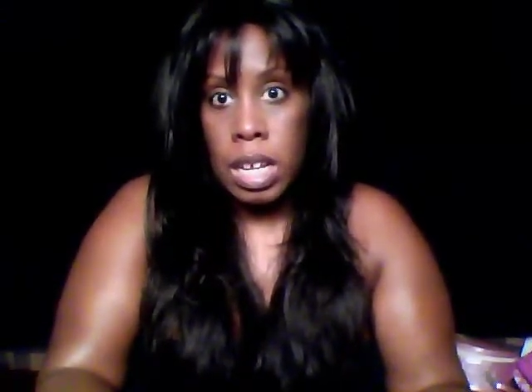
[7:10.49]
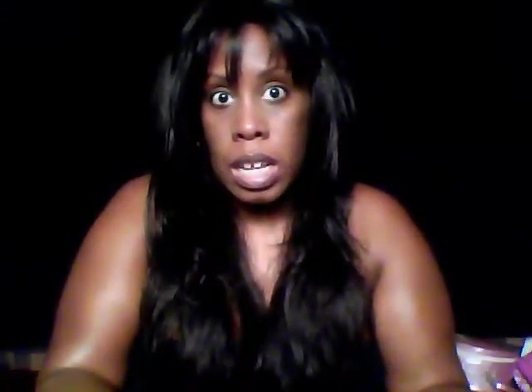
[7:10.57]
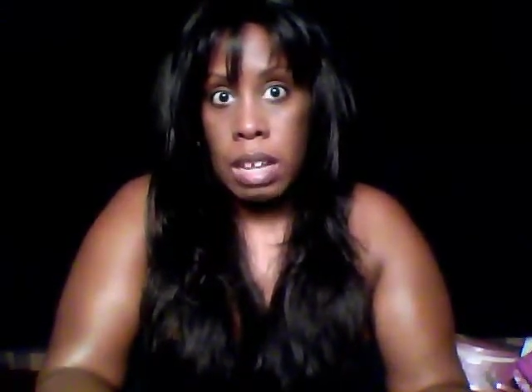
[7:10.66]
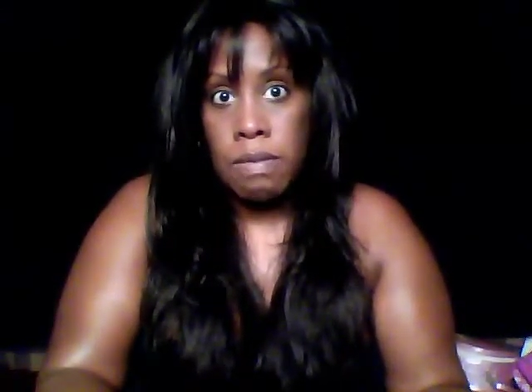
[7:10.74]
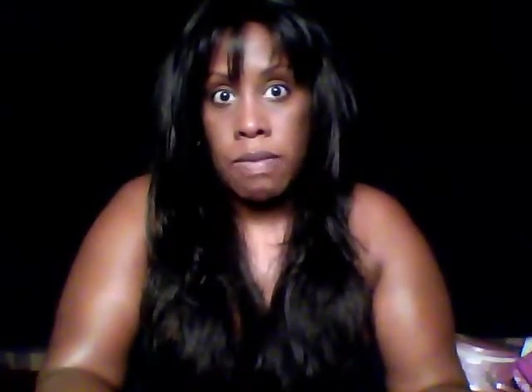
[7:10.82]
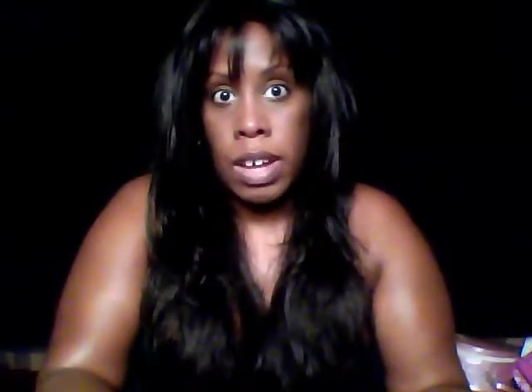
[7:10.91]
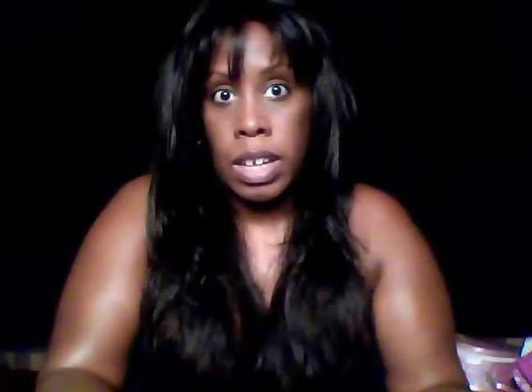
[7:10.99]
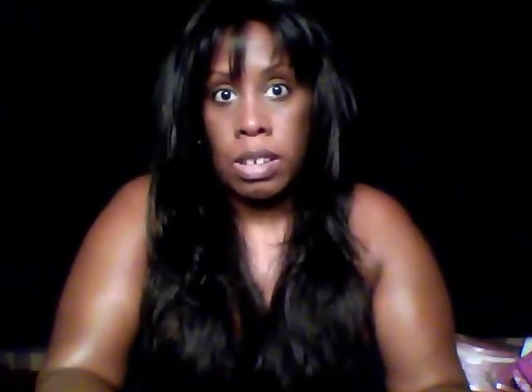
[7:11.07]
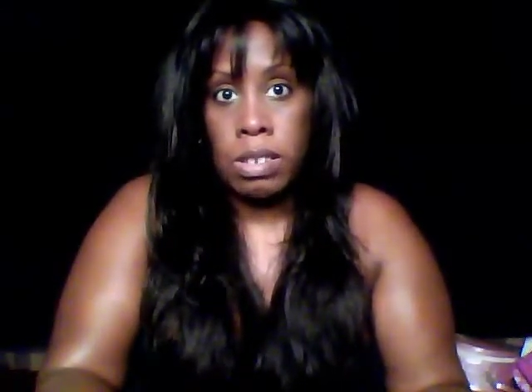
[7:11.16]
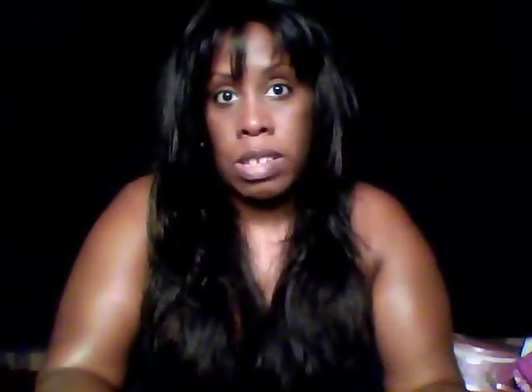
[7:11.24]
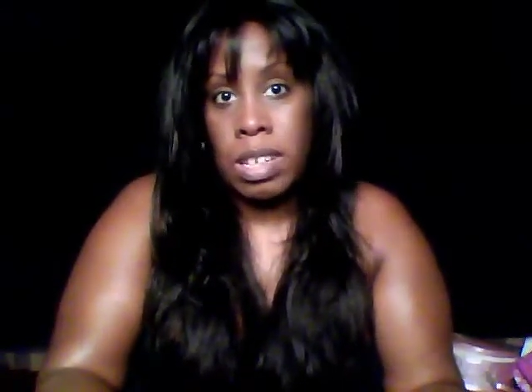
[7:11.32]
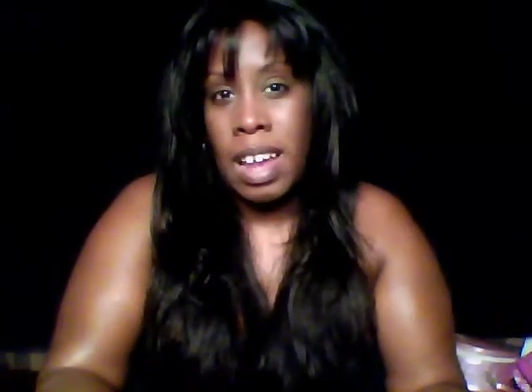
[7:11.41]
if I
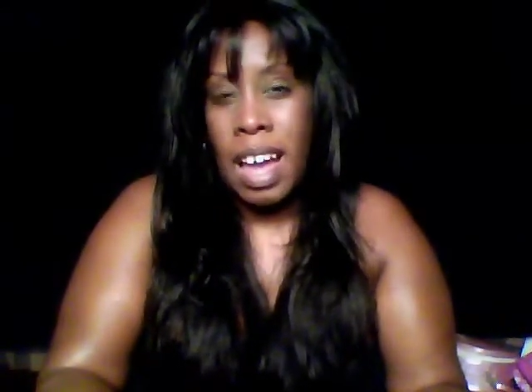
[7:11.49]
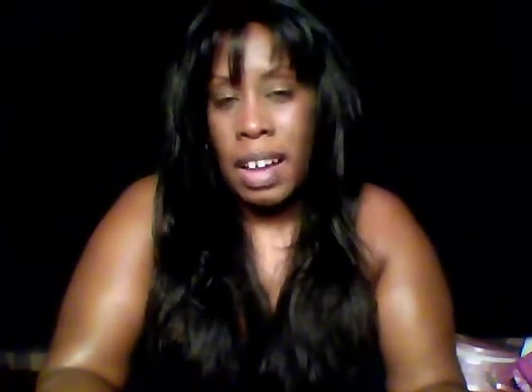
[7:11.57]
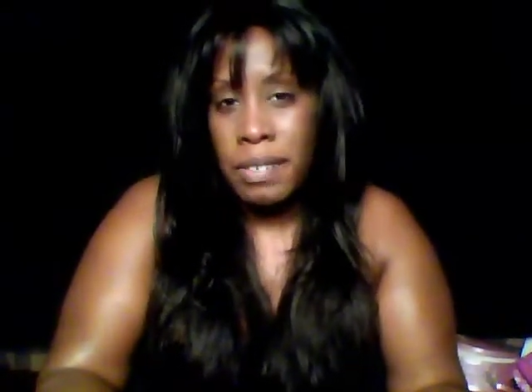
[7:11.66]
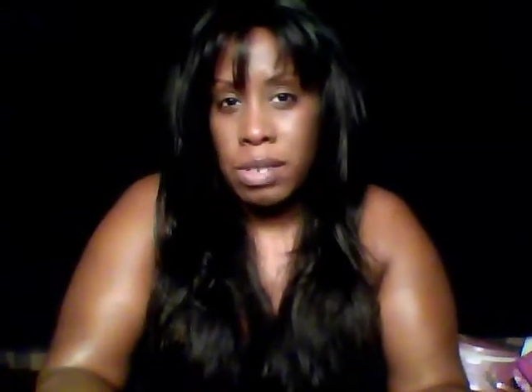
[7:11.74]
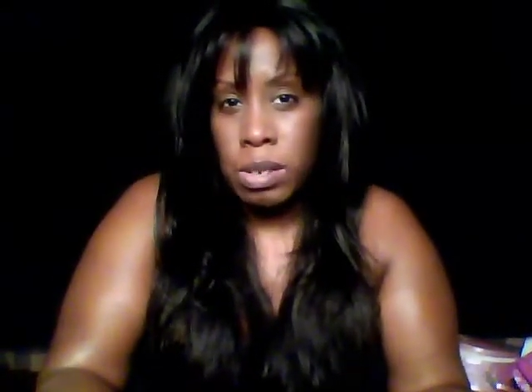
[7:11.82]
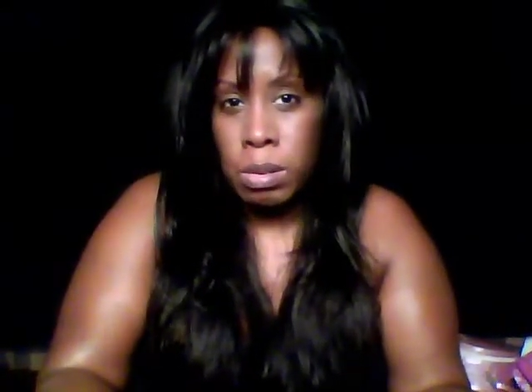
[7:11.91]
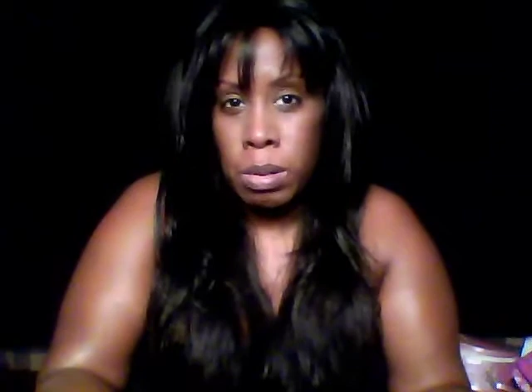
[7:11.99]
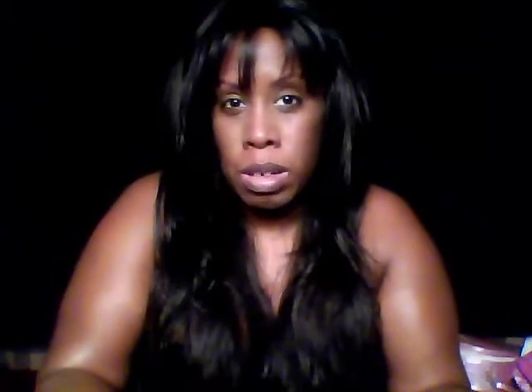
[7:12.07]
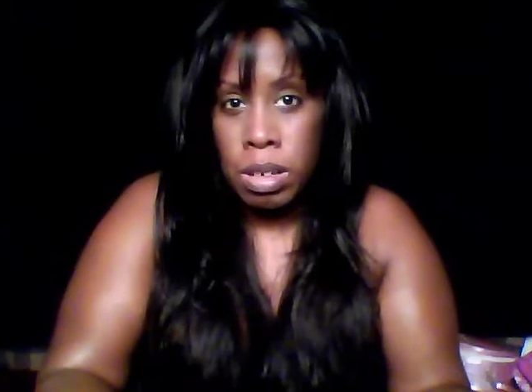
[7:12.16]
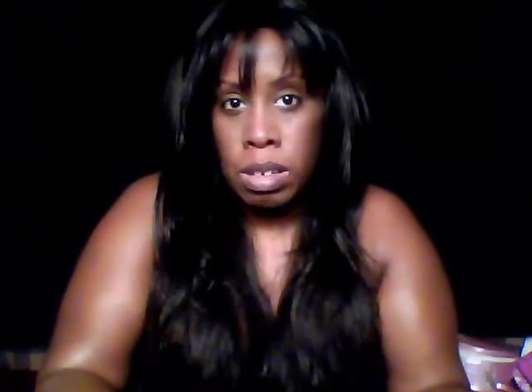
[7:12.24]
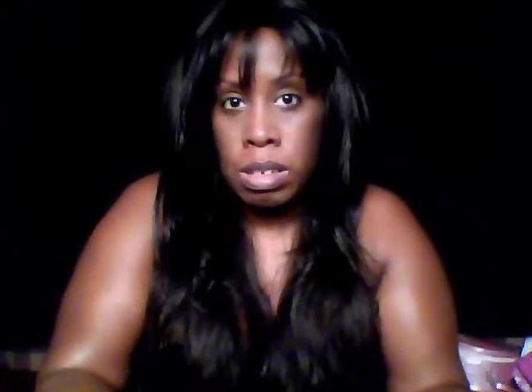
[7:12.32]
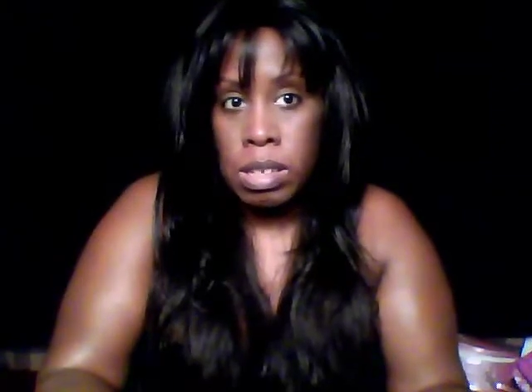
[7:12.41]
use it
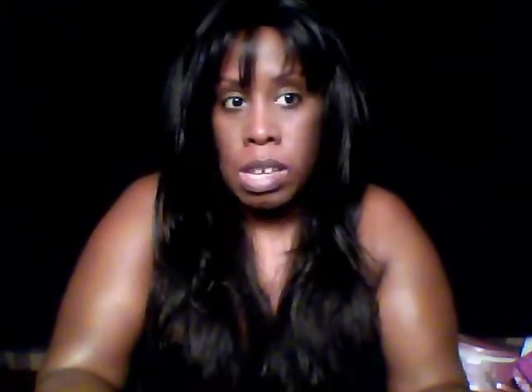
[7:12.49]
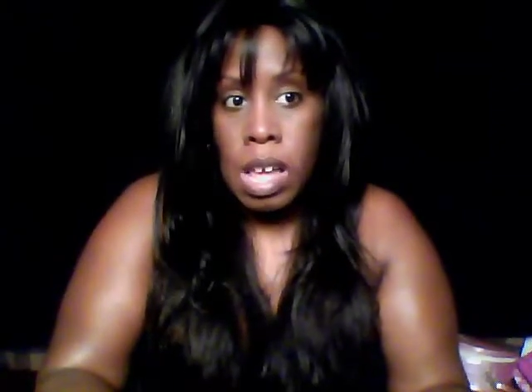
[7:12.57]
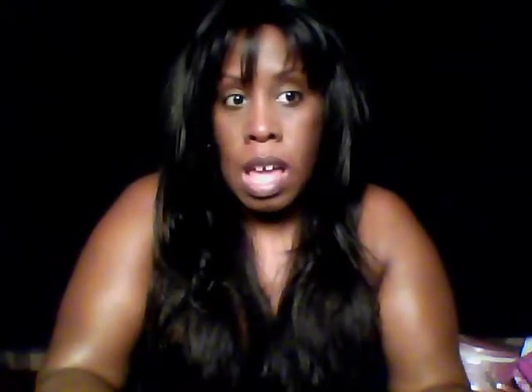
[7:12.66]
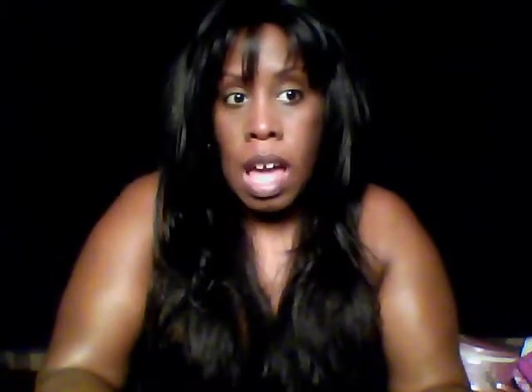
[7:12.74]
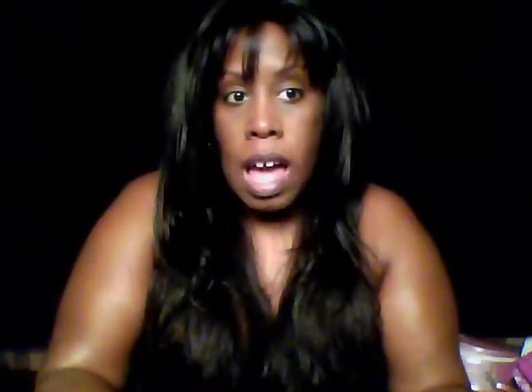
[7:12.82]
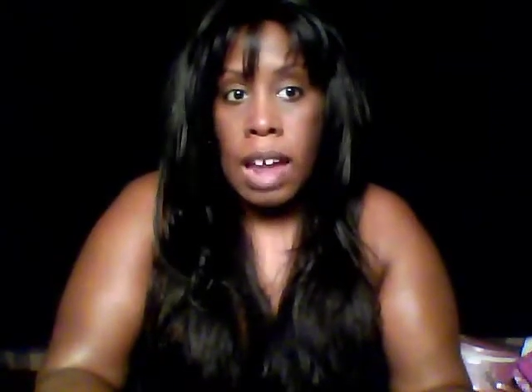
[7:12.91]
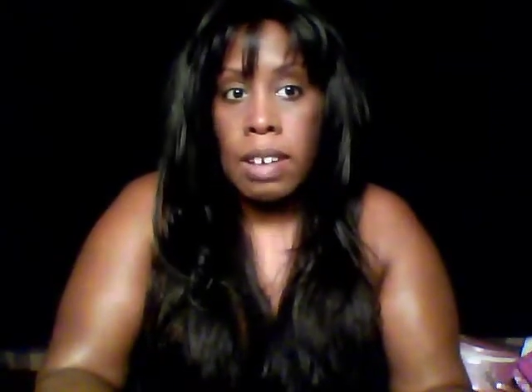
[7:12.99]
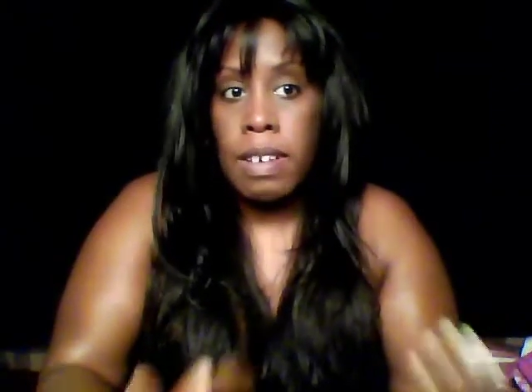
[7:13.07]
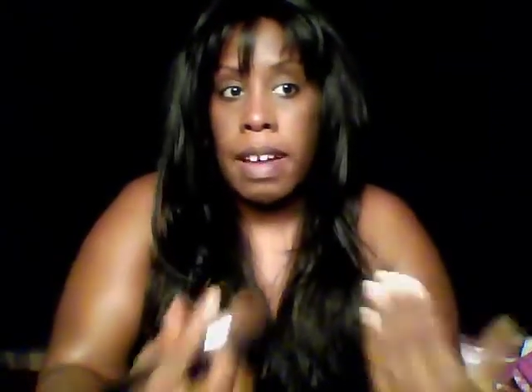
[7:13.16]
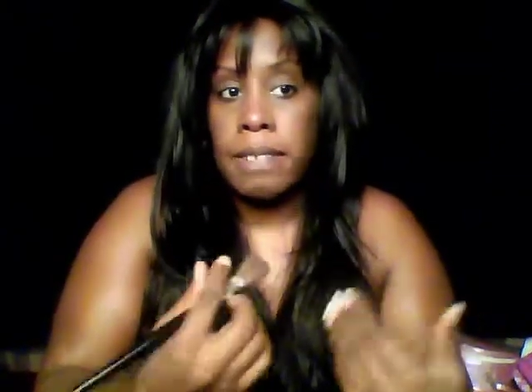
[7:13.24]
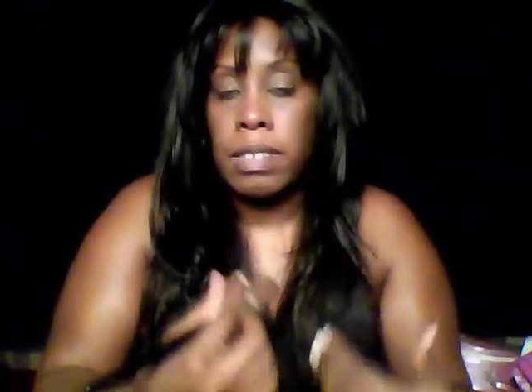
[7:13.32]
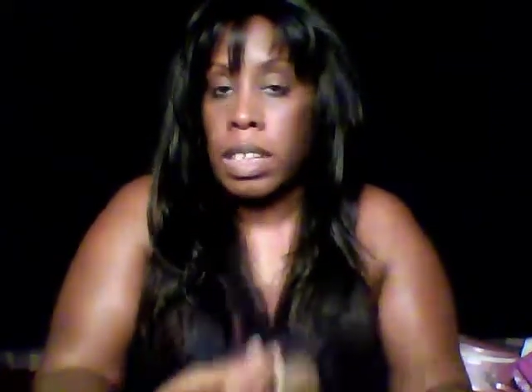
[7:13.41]
afterwards, I don't
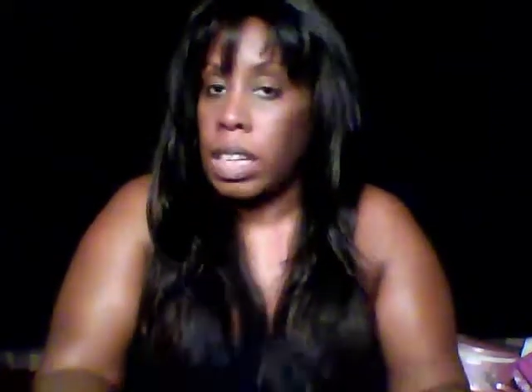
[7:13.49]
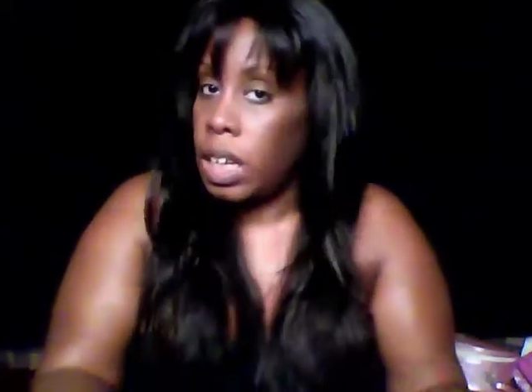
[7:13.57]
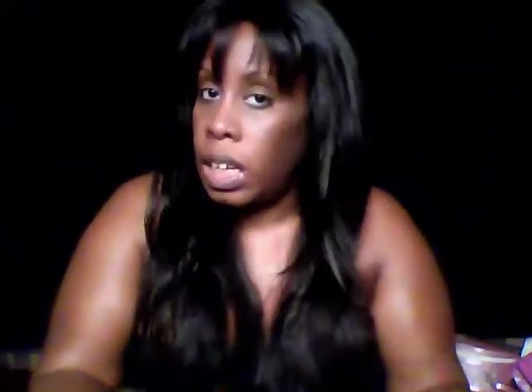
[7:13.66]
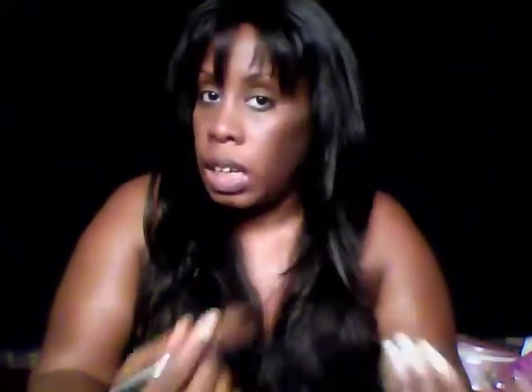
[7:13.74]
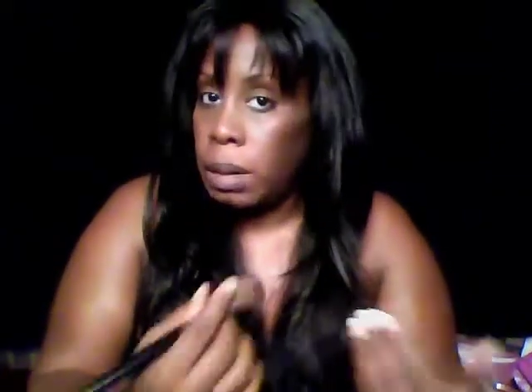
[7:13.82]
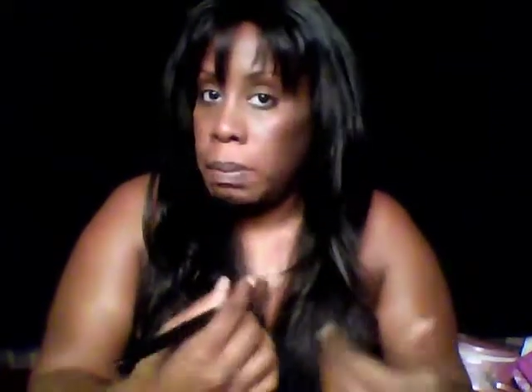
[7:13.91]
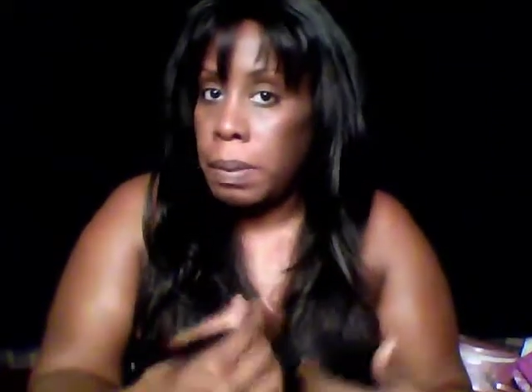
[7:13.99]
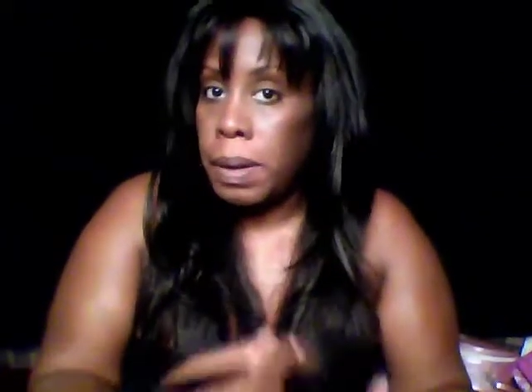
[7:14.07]
have to keep